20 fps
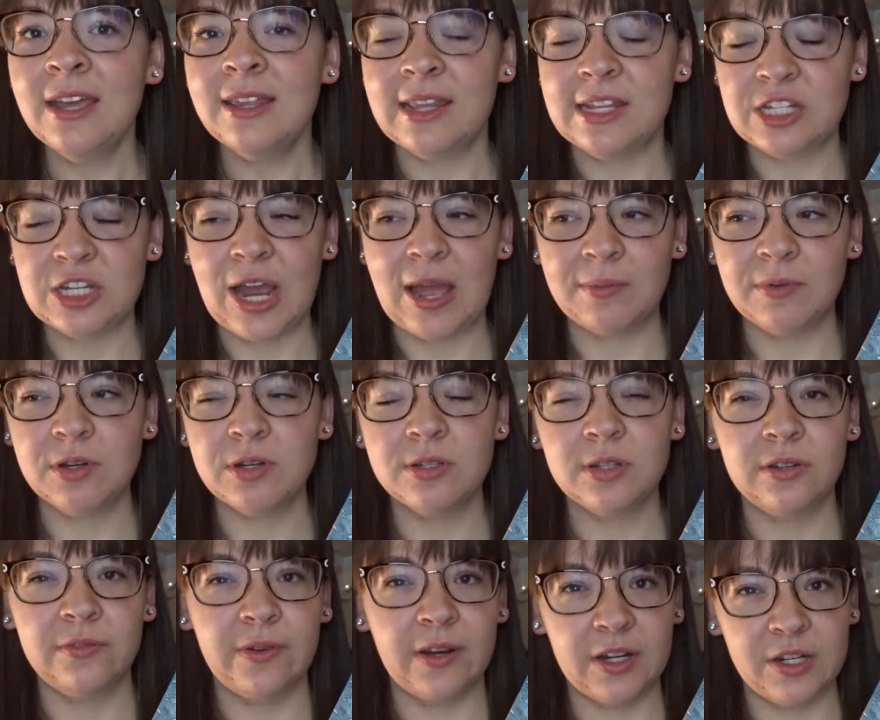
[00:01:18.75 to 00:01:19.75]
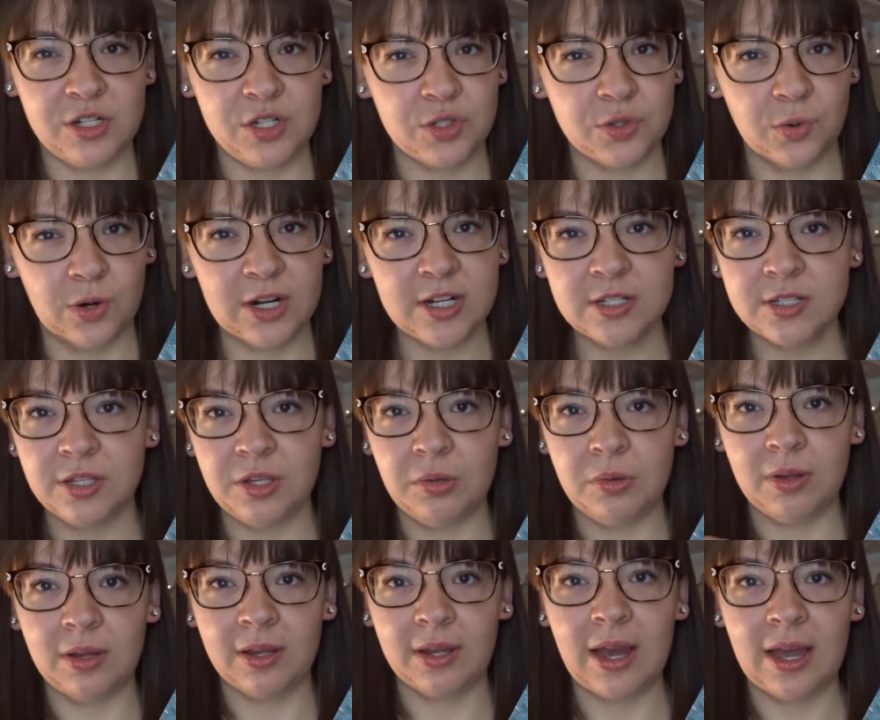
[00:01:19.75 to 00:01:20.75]
The chapters are very short, so you
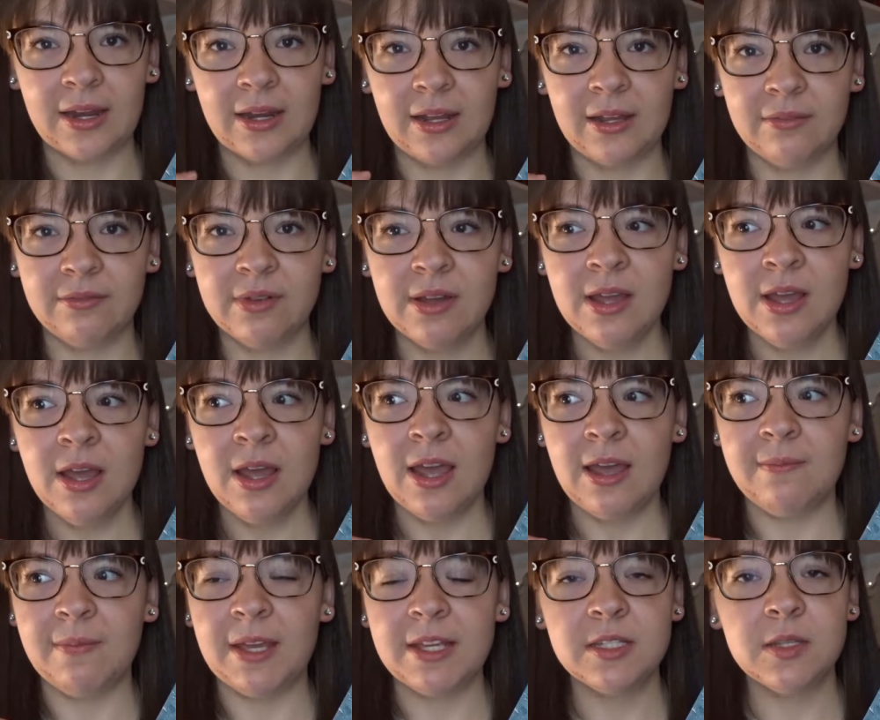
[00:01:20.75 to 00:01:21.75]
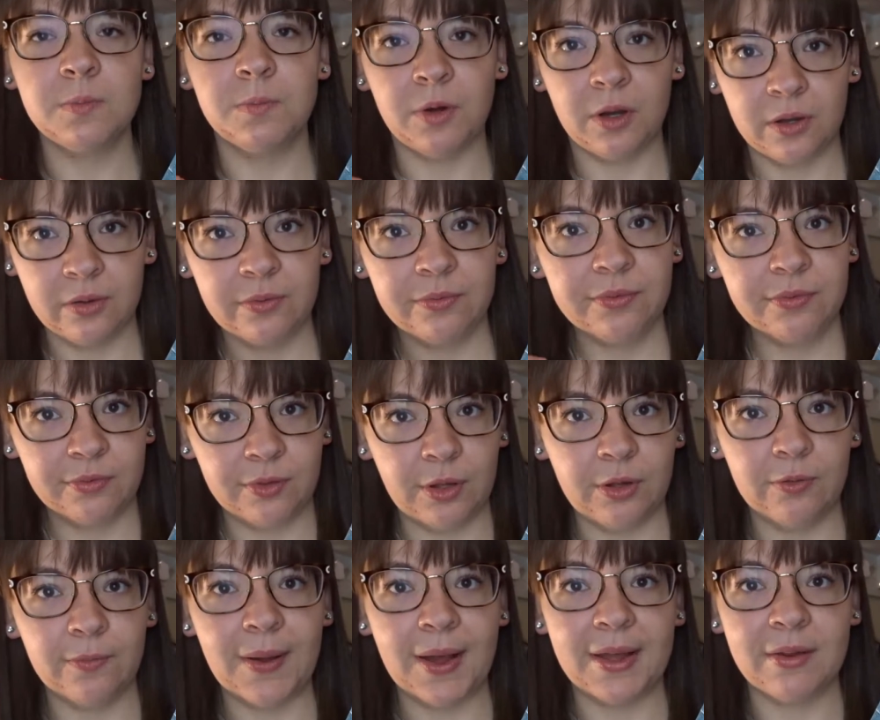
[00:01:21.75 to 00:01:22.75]
can kind of it makes the book
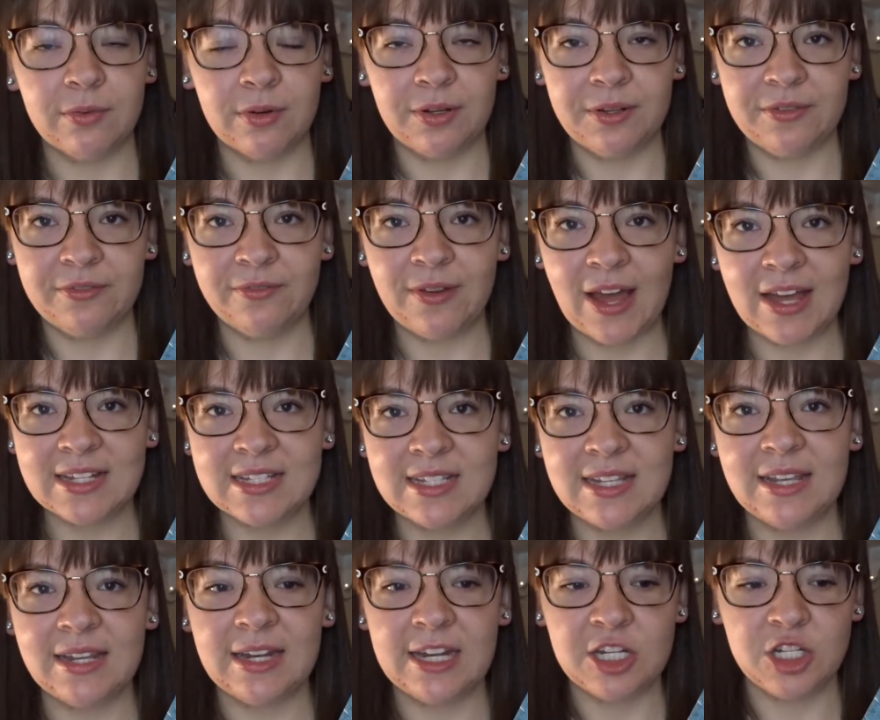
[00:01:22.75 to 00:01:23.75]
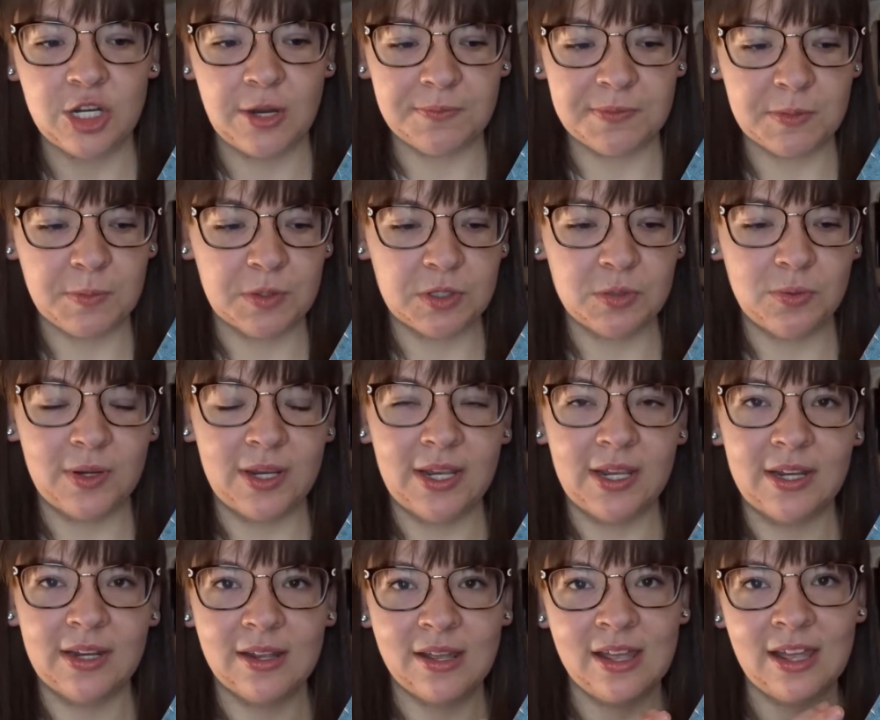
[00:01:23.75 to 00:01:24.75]
flow by really fastly, and it jumps
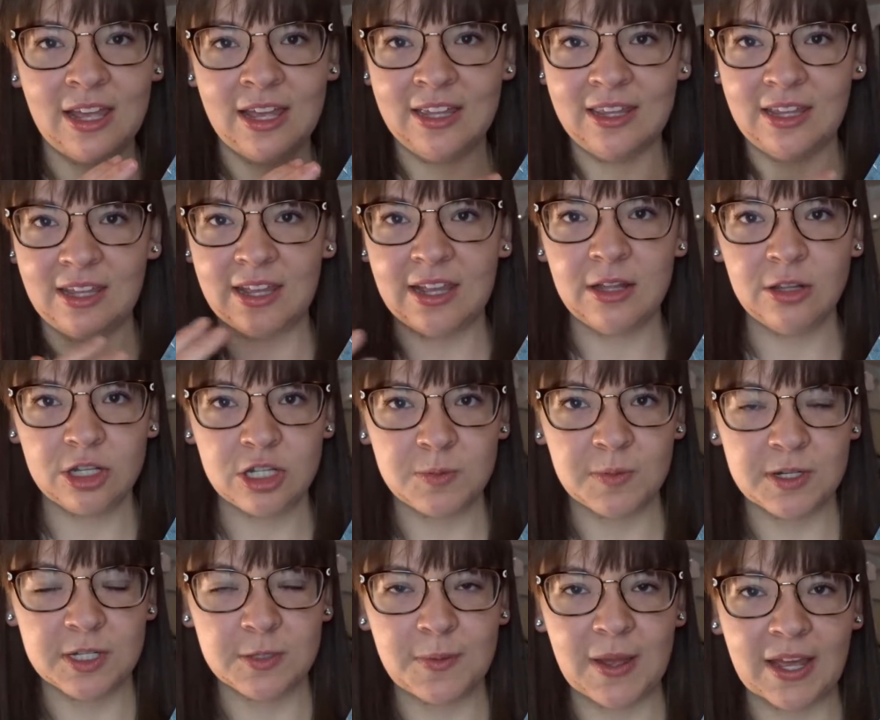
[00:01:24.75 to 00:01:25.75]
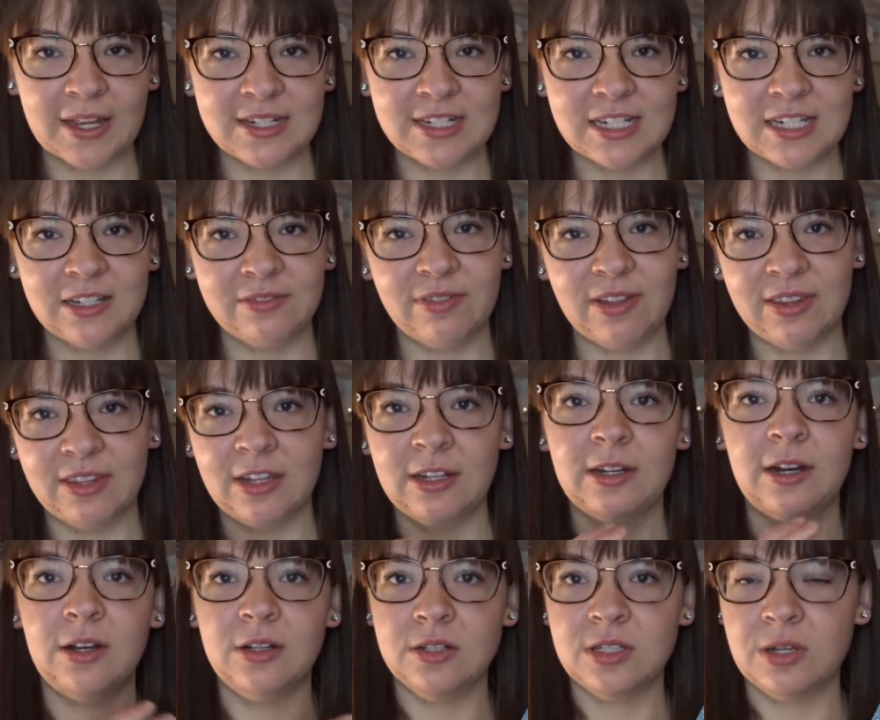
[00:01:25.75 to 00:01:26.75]
between the killer's perspective and
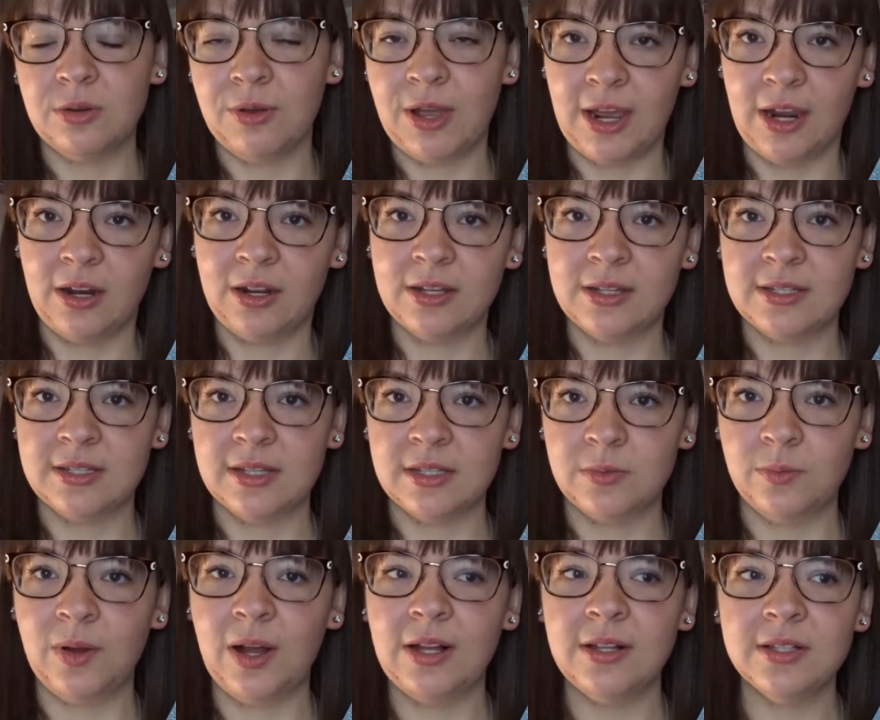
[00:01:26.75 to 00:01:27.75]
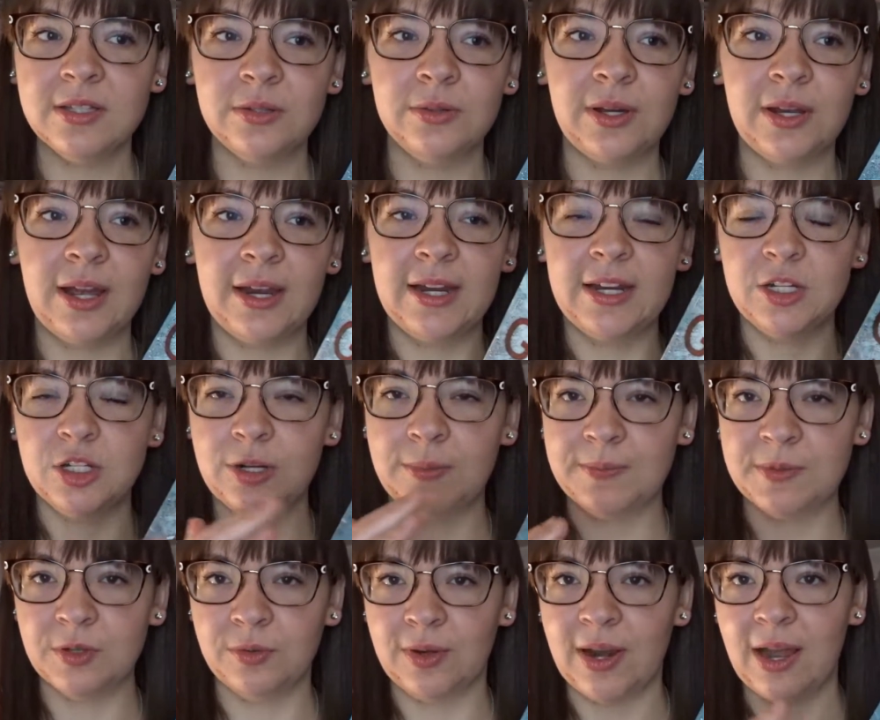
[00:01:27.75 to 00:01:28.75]
then also Erika's as well, so it kind of
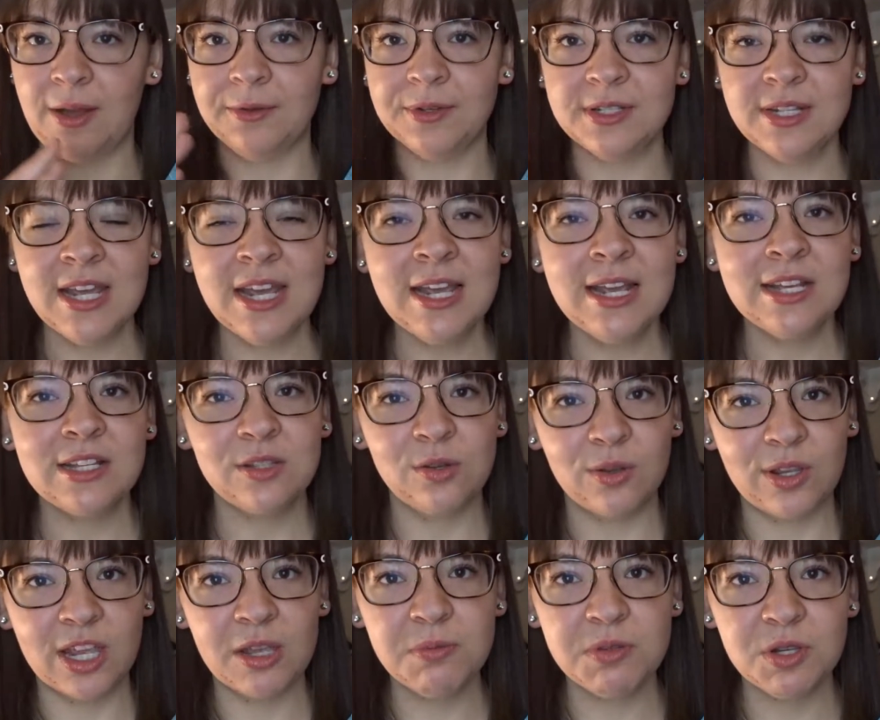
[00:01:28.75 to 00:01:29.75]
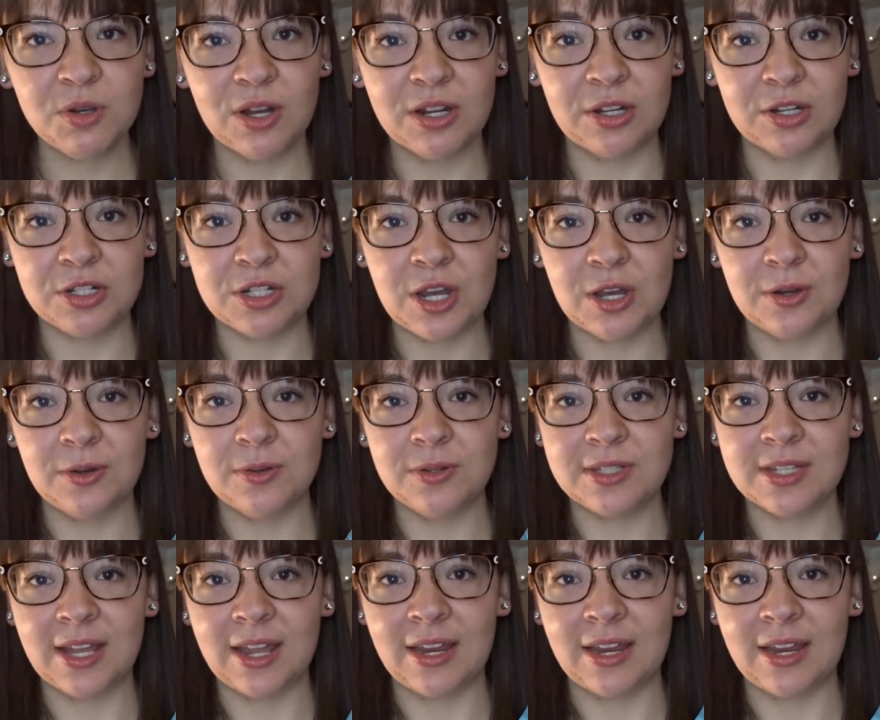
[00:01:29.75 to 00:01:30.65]
jumps around, so it keeps you on your toes.